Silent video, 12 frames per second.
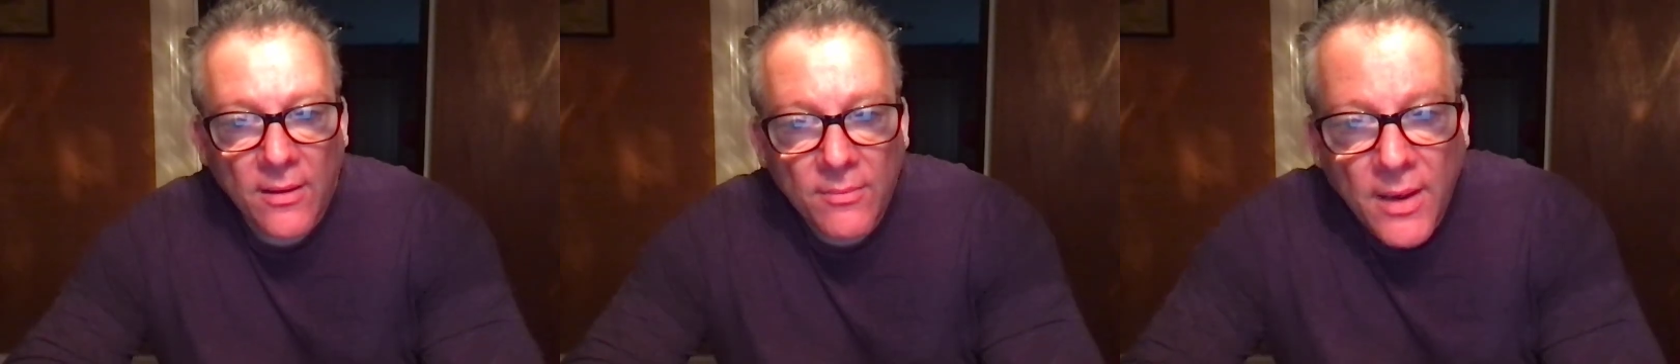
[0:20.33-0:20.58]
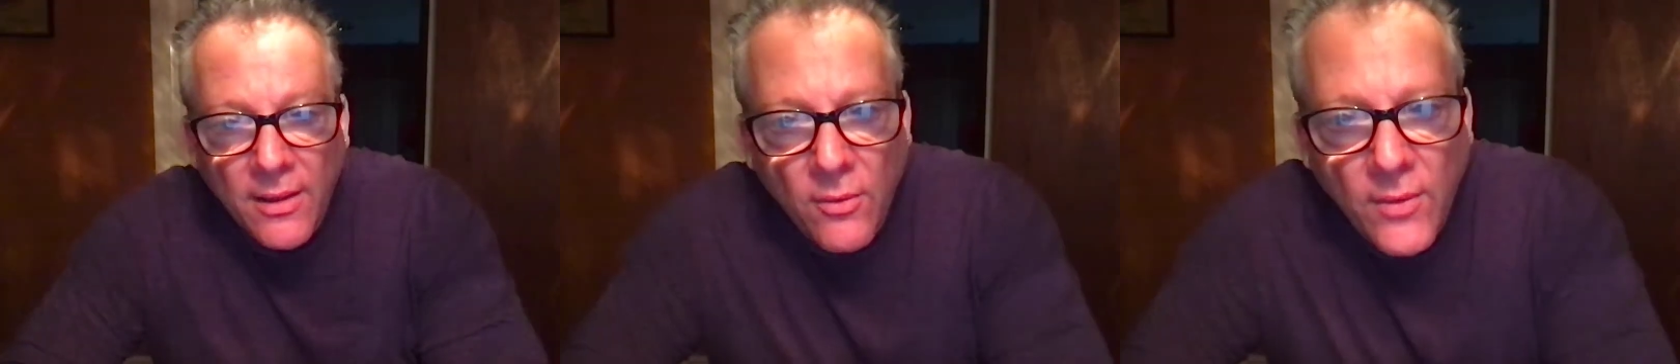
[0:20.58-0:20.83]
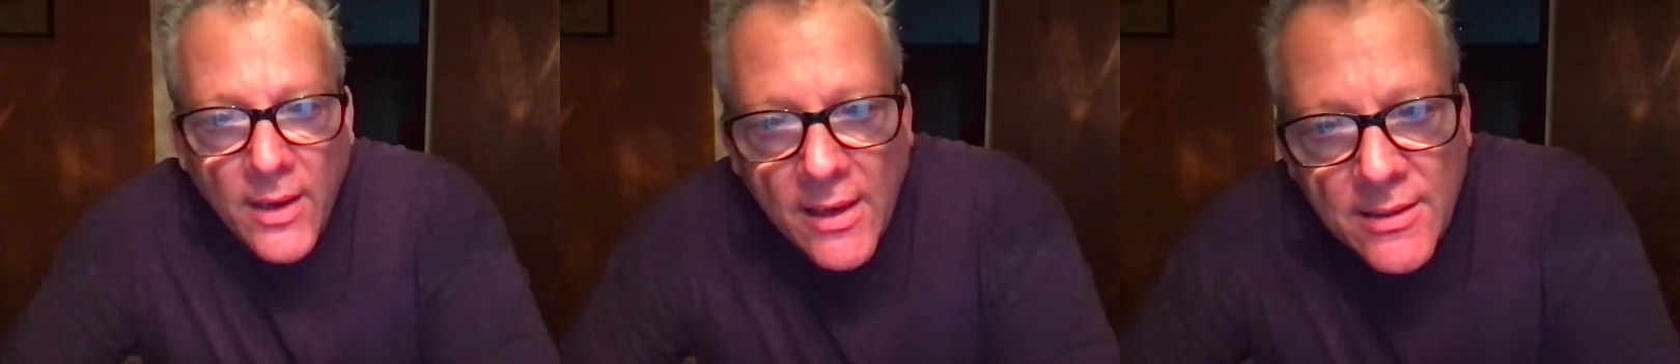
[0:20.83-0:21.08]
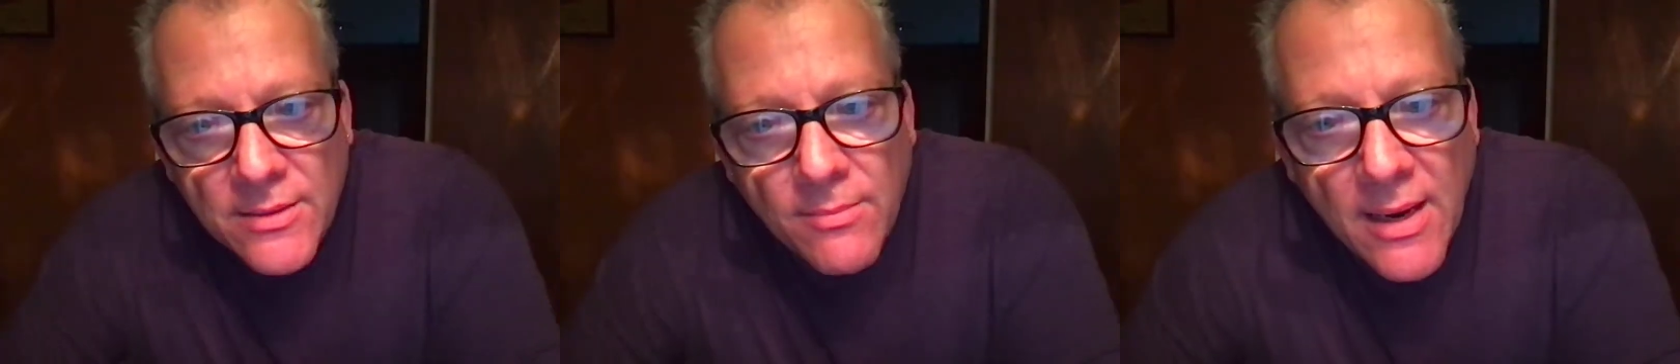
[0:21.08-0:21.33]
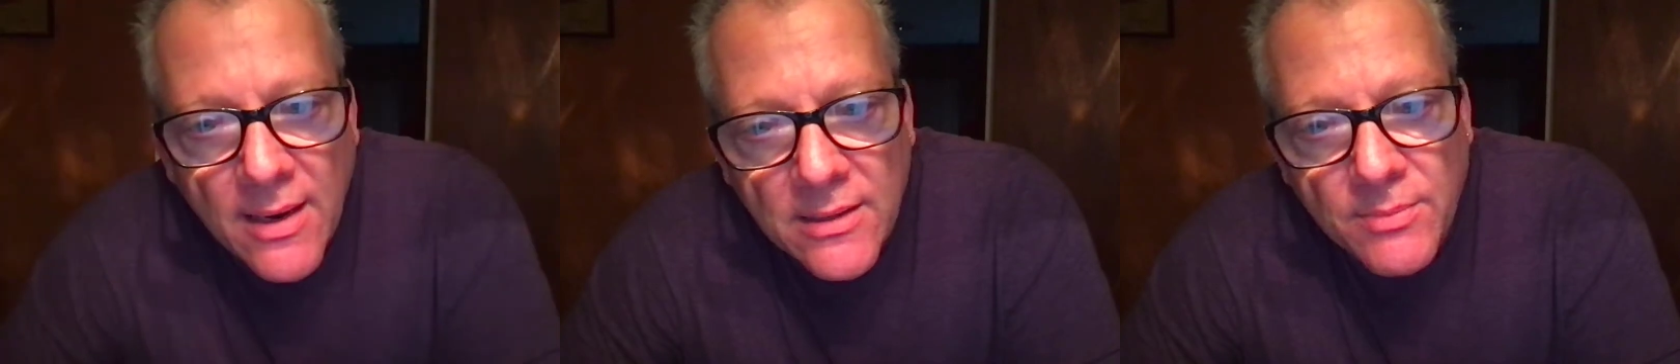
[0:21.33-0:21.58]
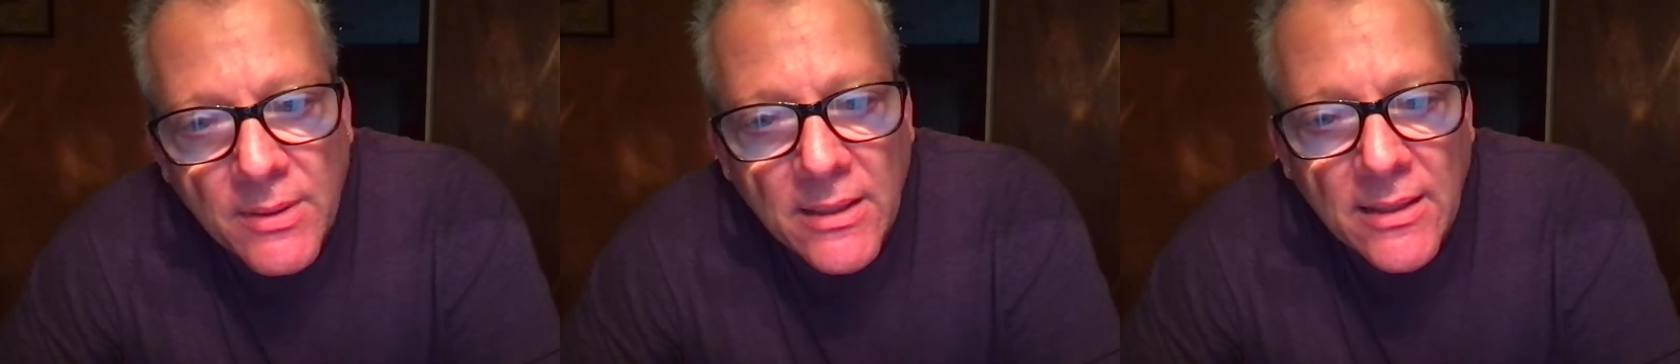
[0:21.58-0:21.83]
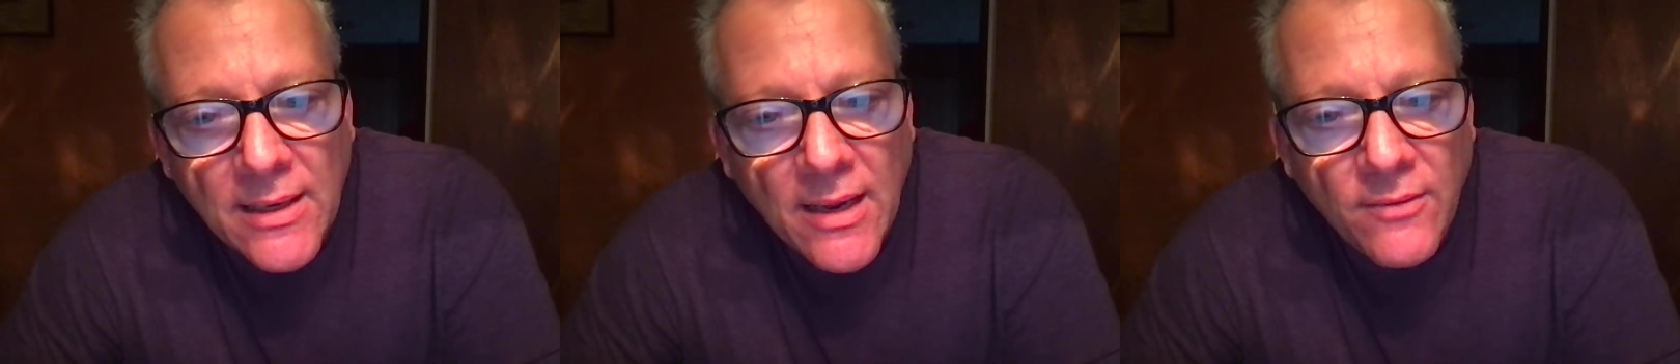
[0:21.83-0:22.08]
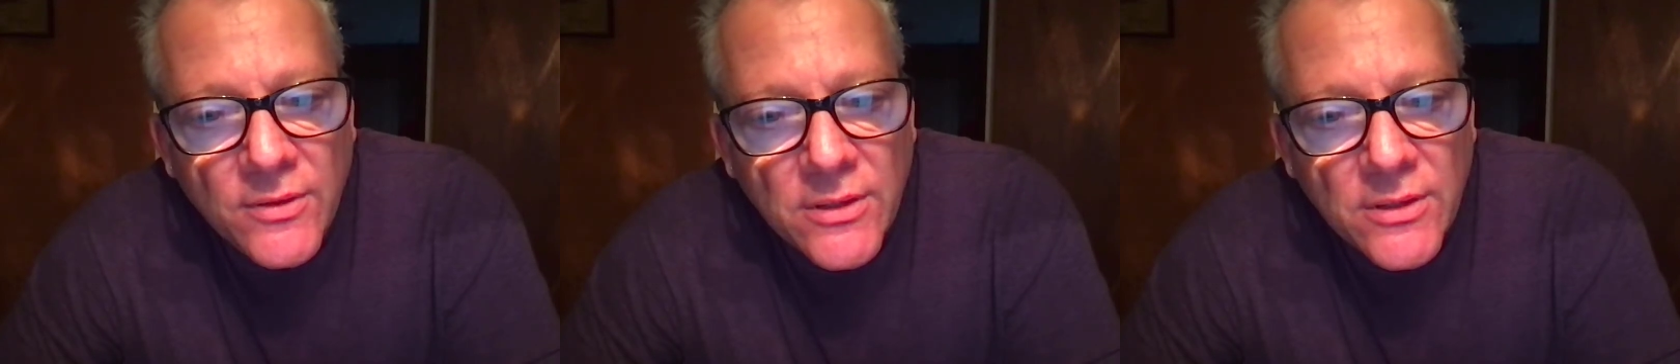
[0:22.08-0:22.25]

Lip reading: By the way, I demand PDFs.